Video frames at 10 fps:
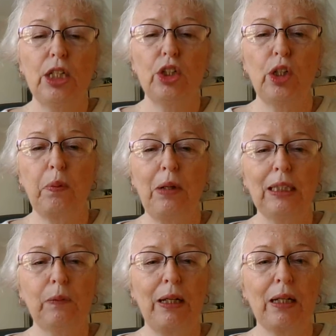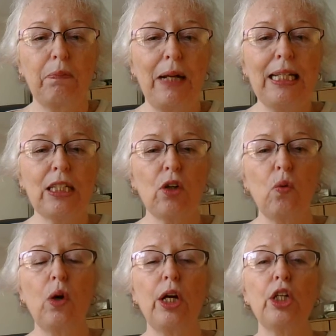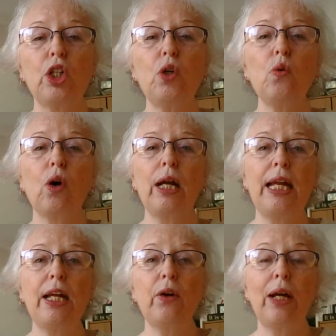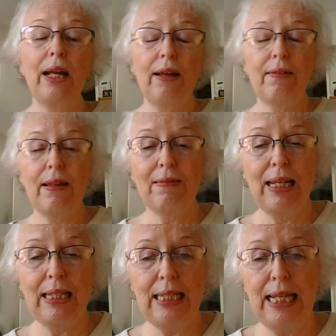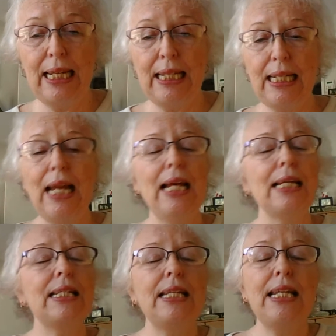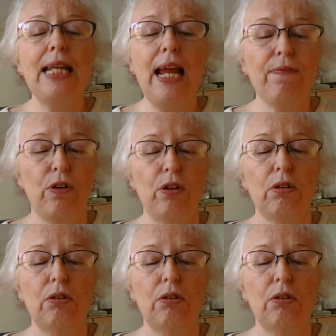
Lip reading: to your prospect based on what you are hearing that they need. Never,